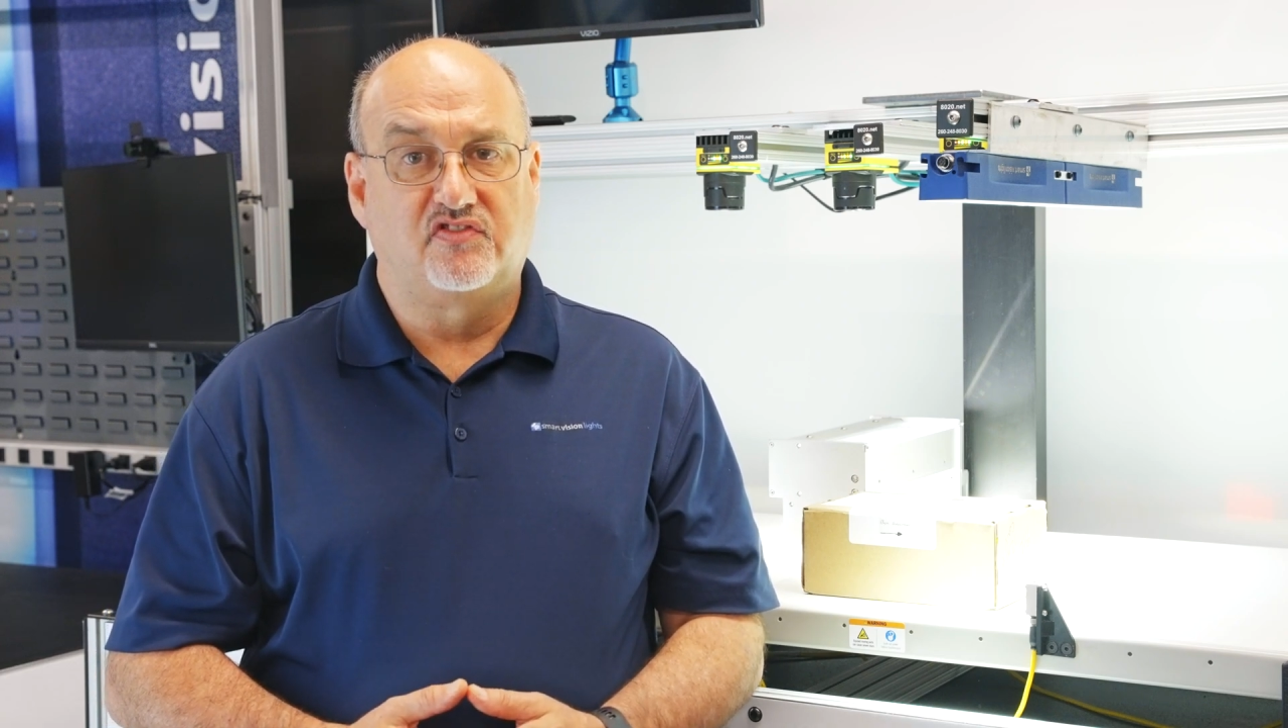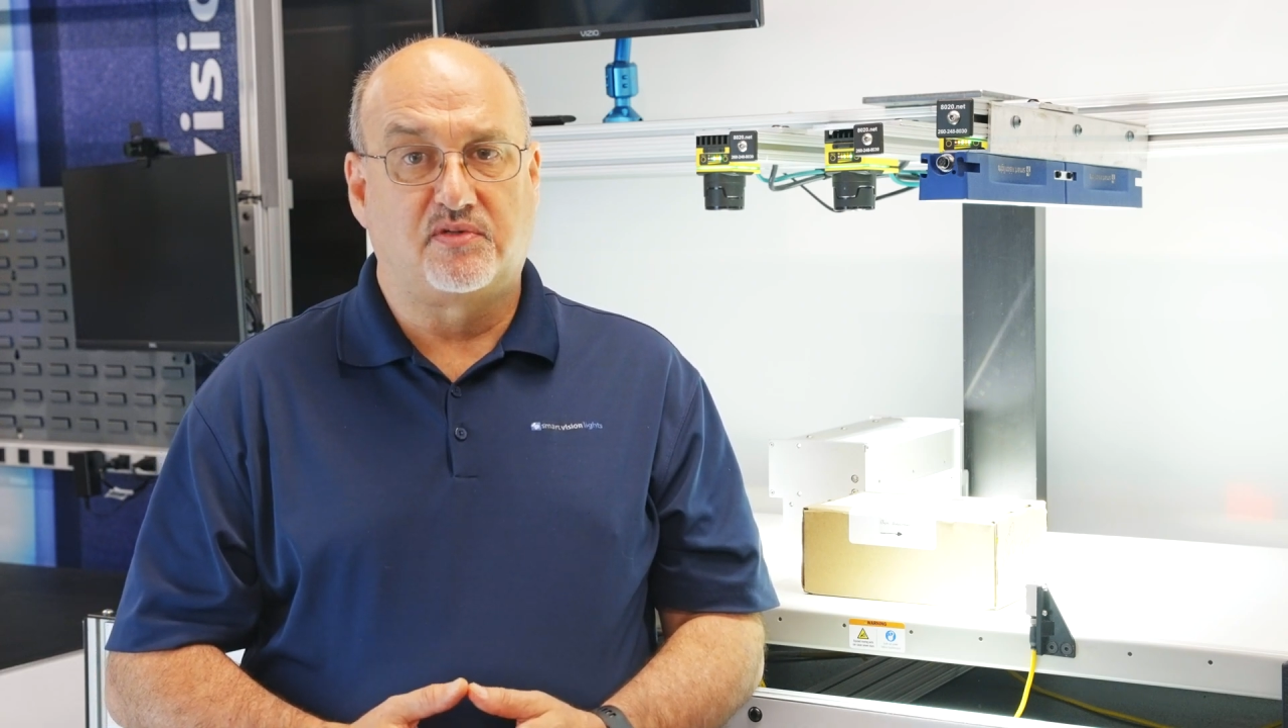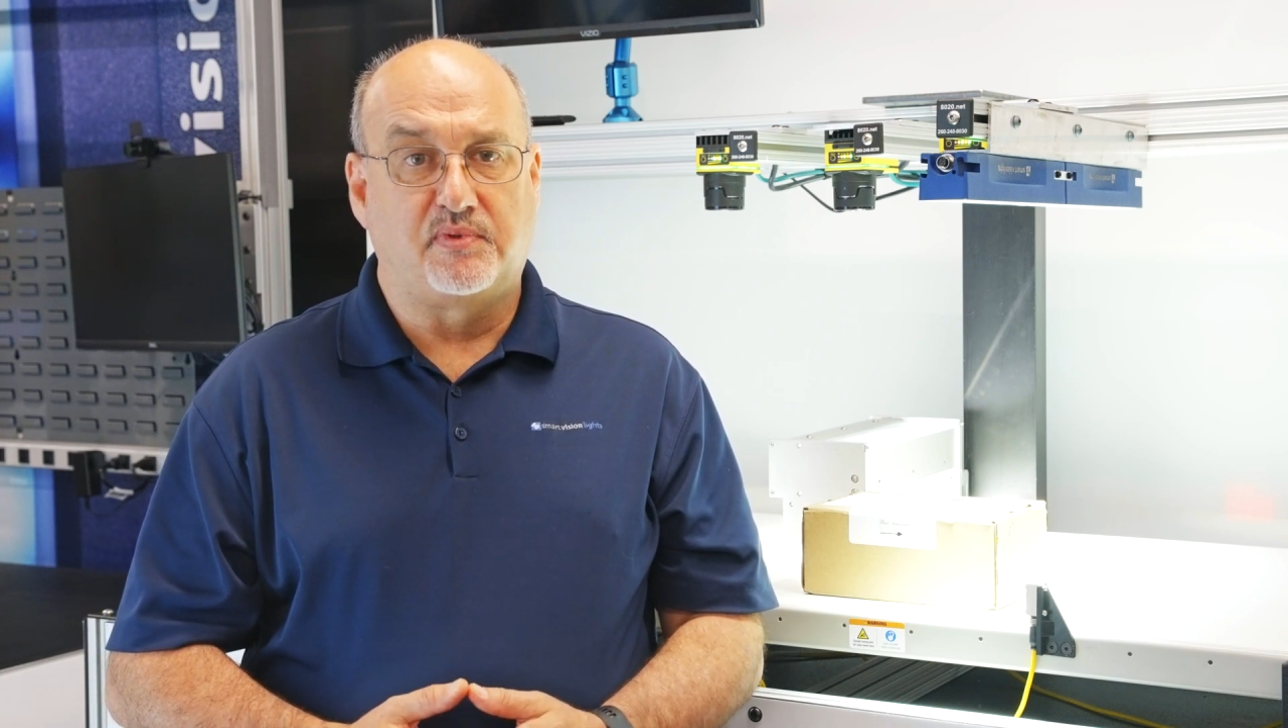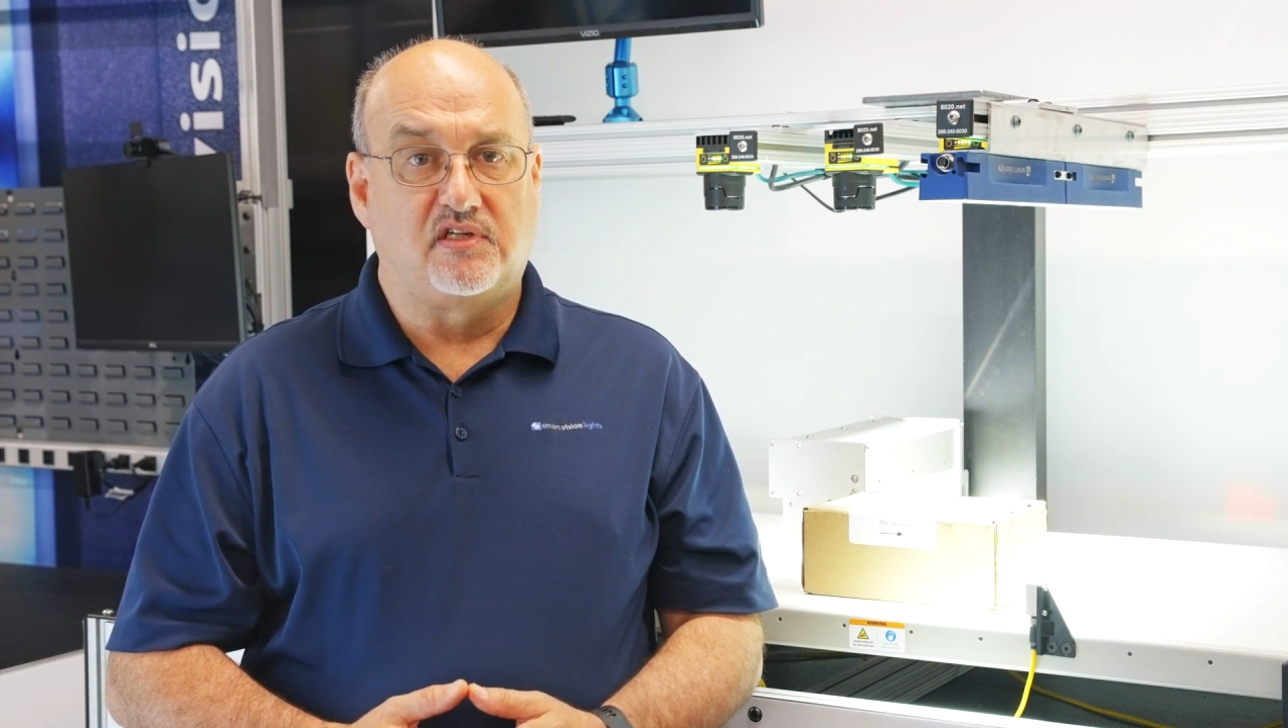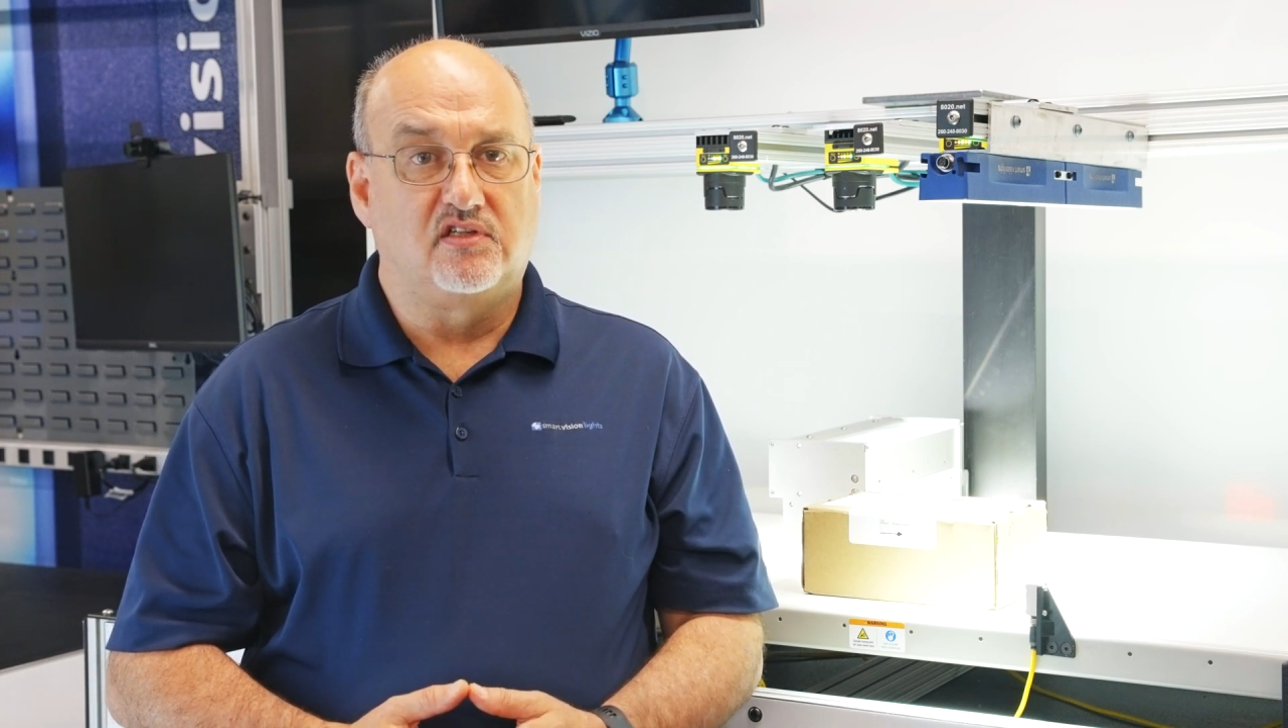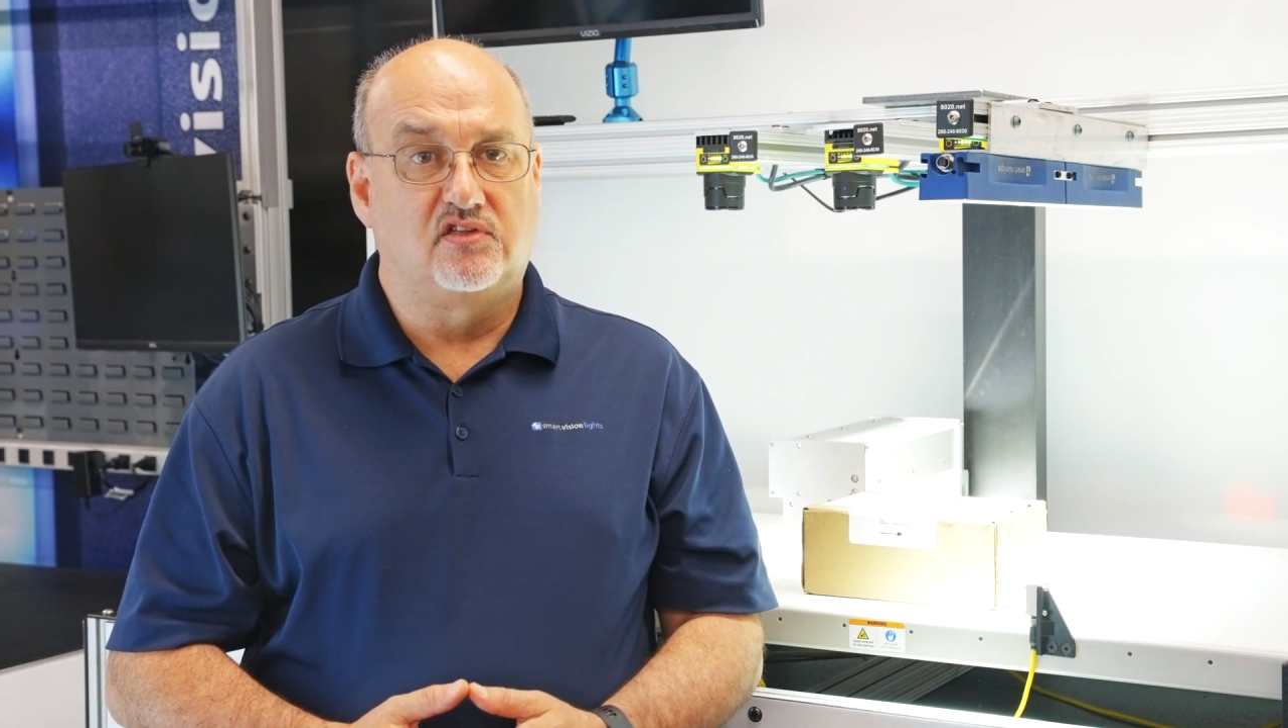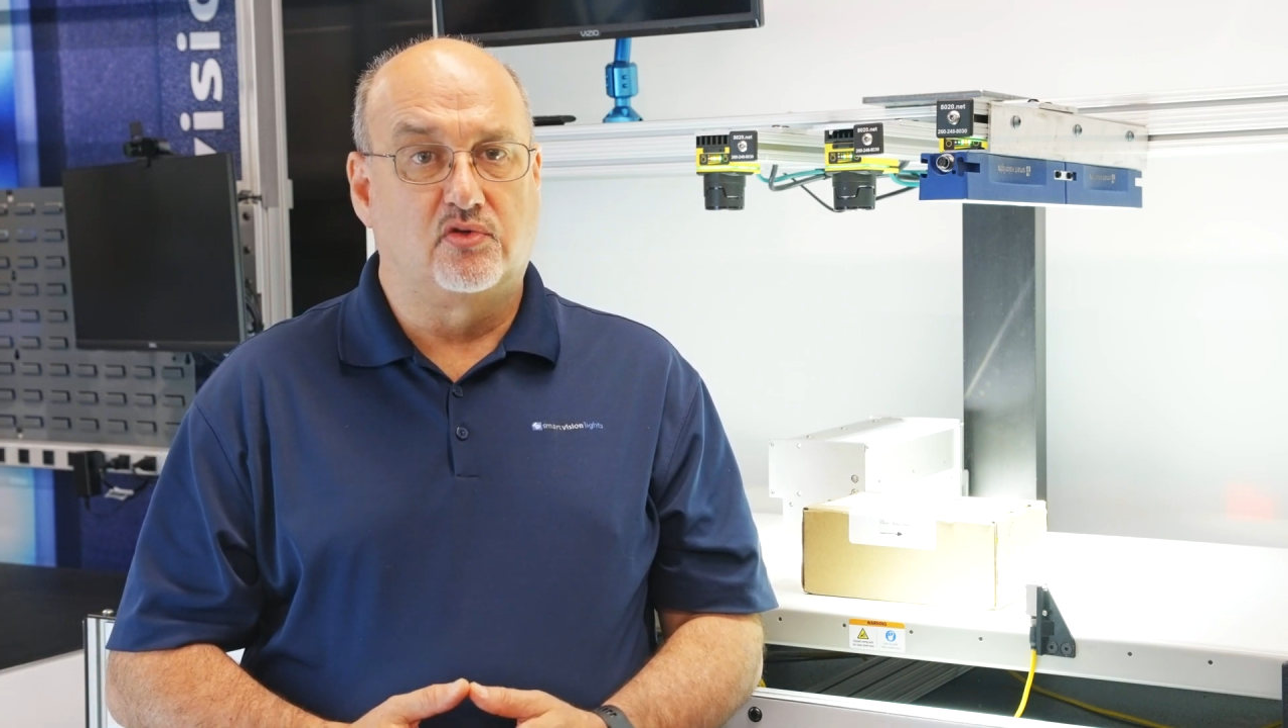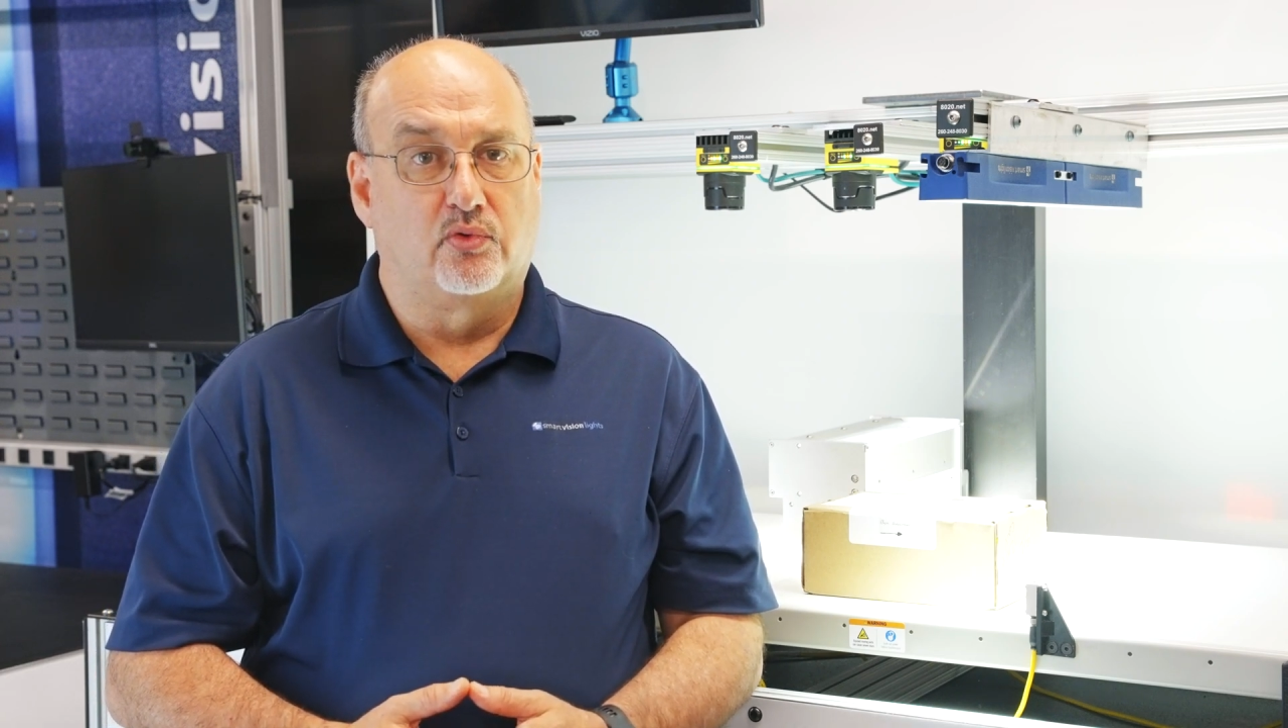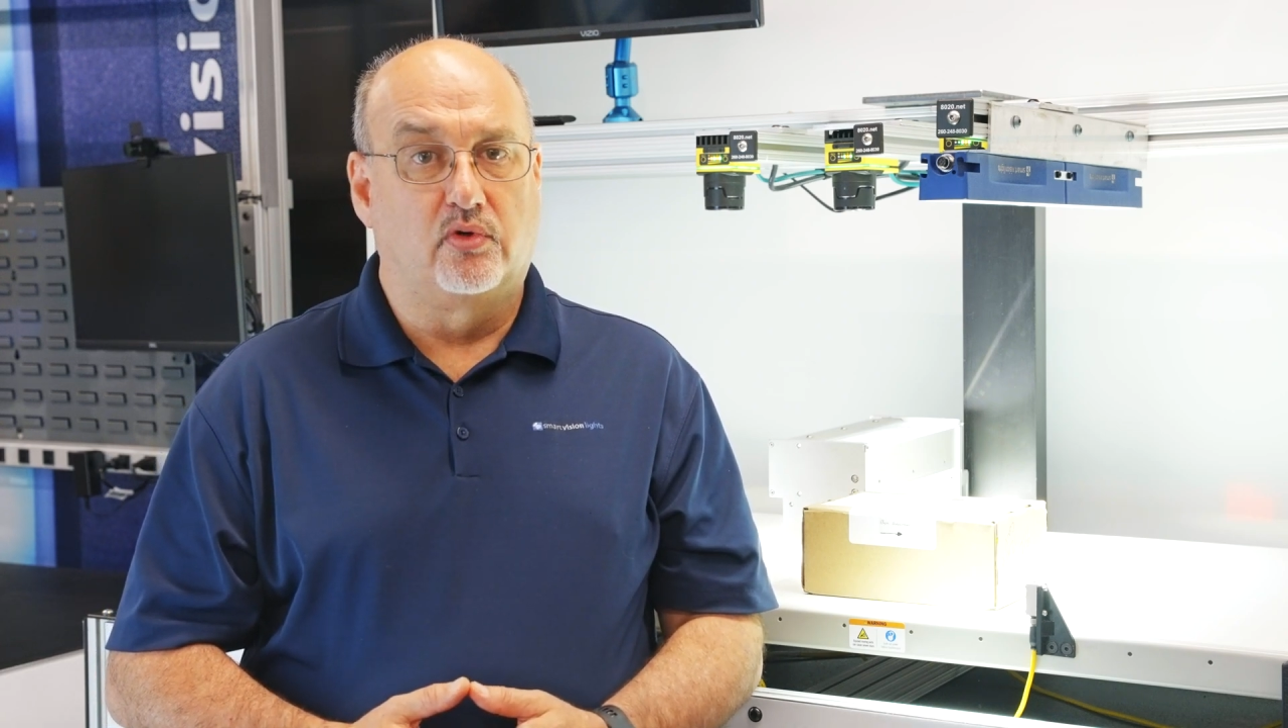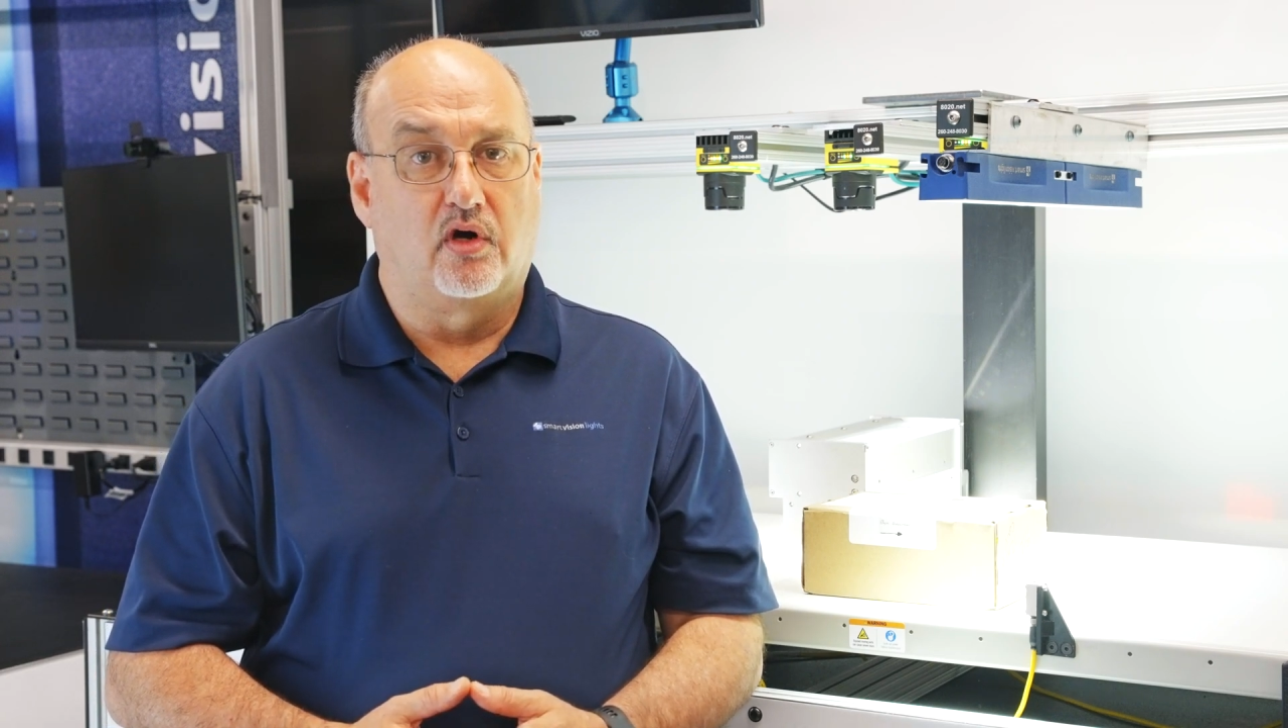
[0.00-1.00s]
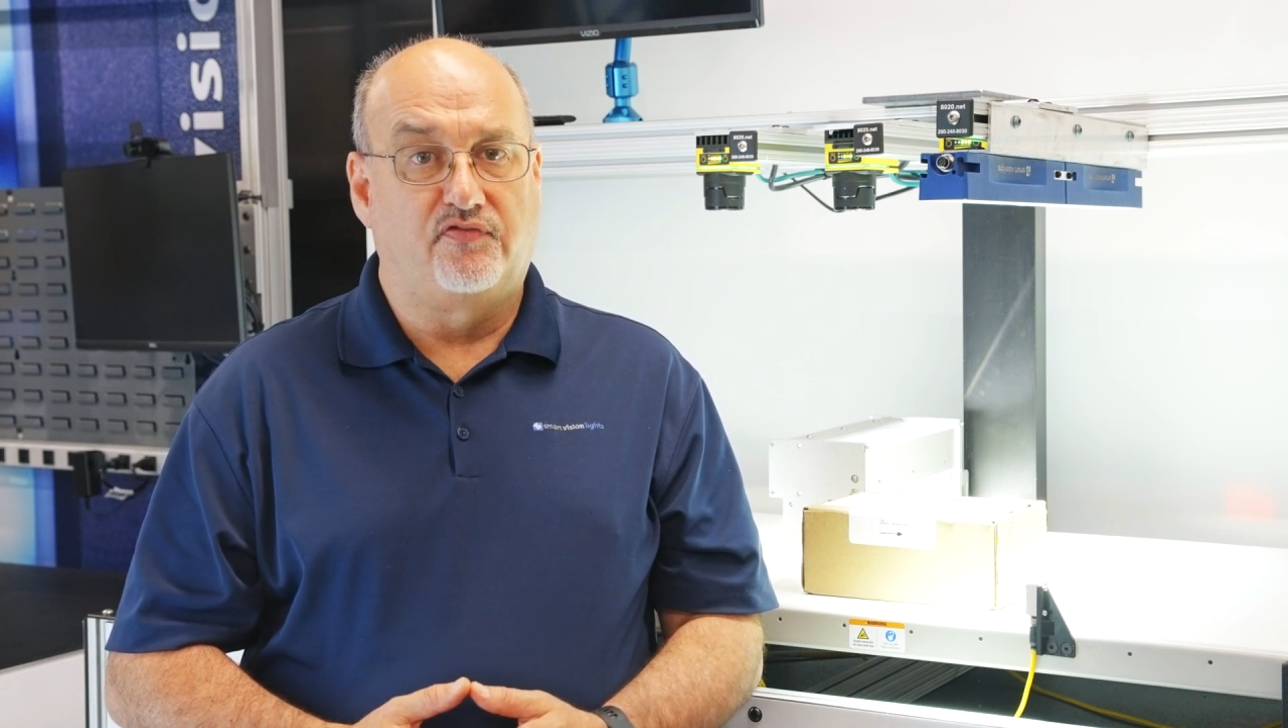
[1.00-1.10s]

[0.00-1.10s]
speed through our